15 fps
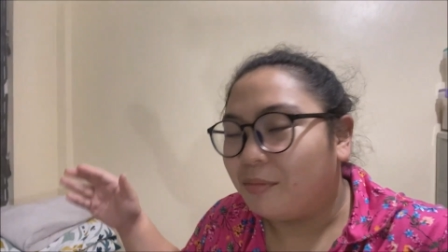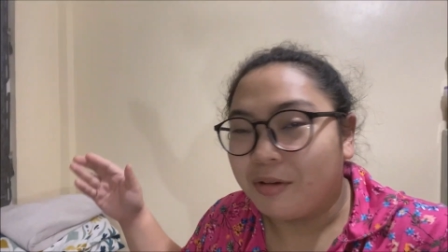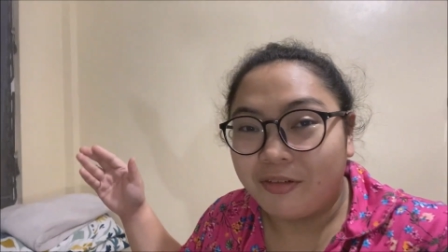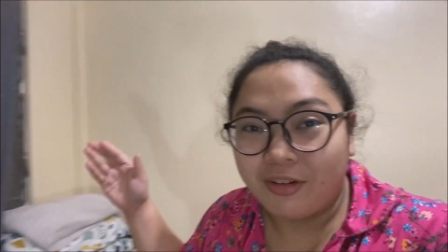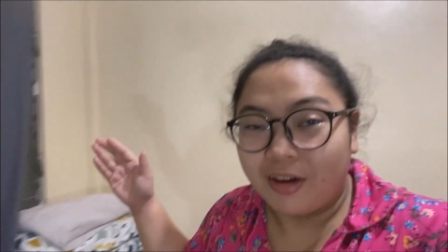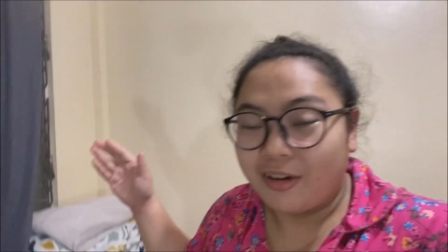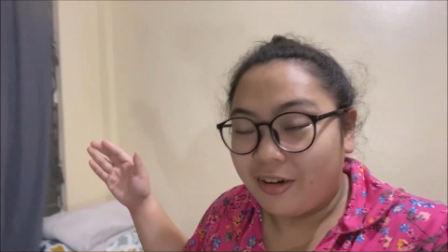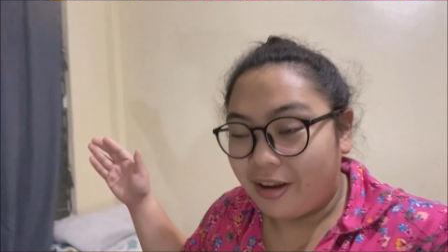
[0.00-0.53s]
If
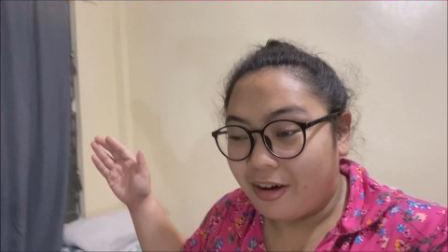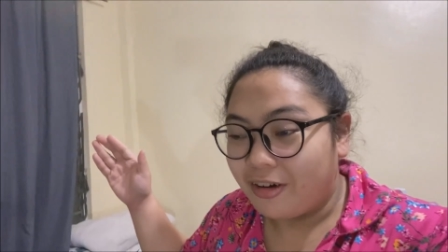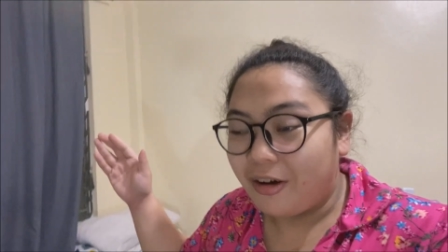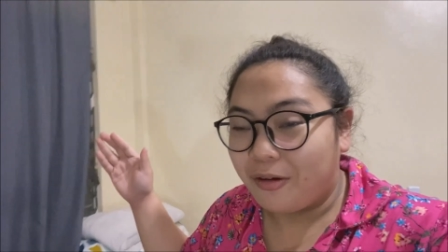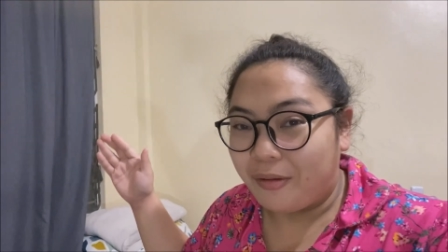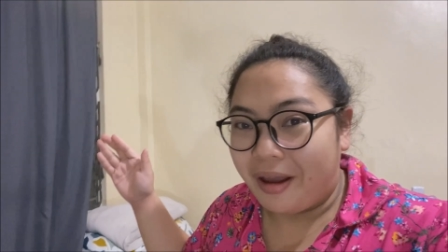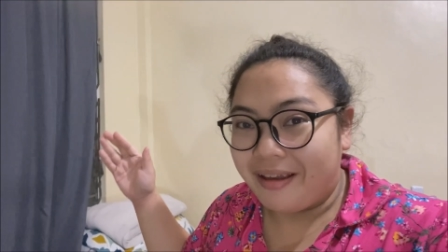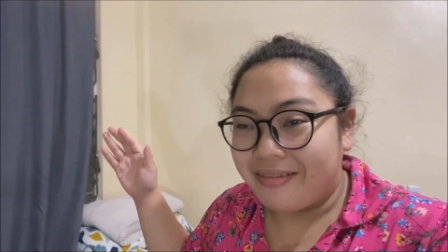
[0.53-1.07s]
you can hear
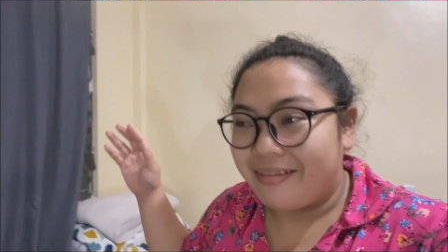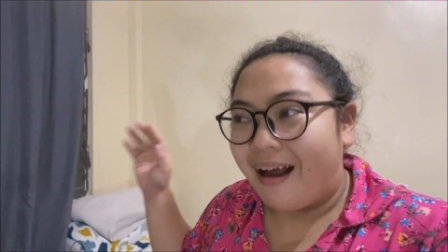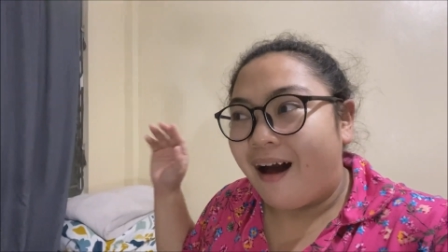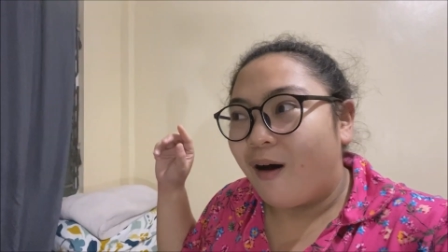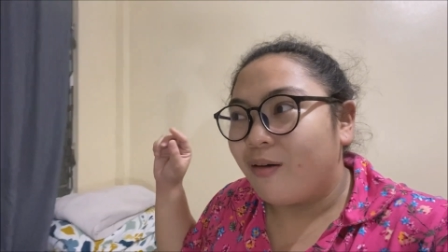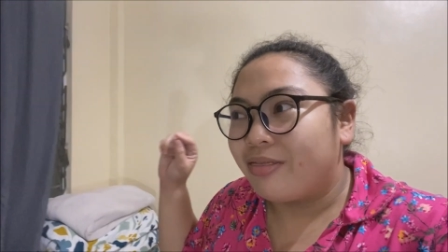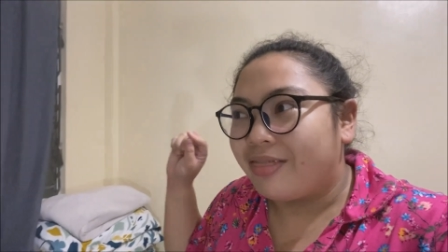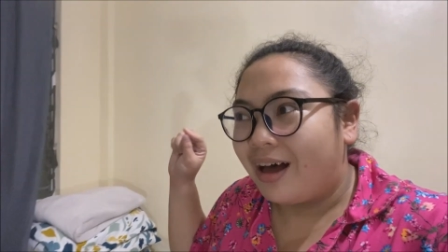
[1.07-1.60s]
the rain
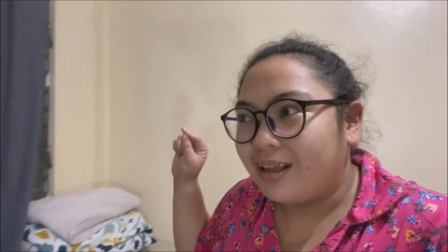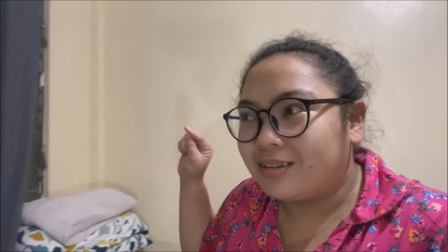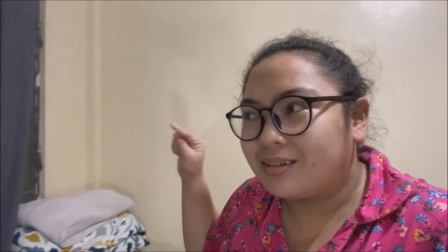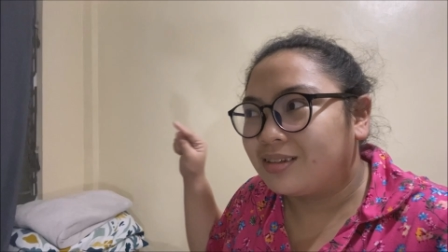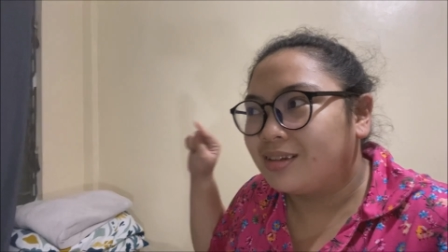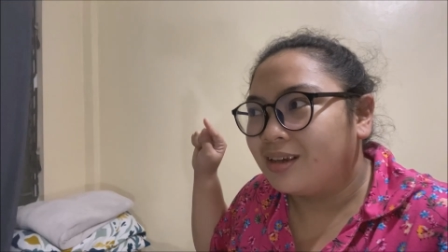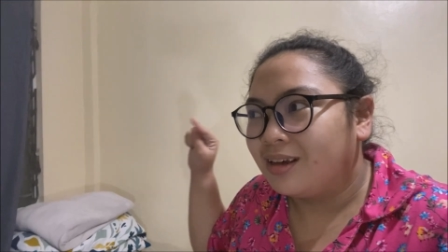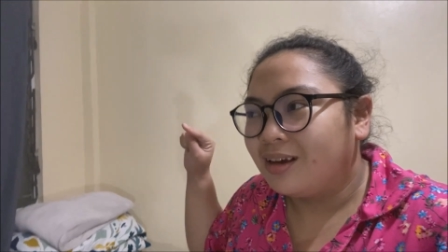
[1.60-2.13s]
now,
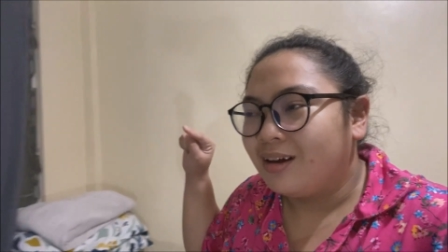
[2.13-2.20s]
that's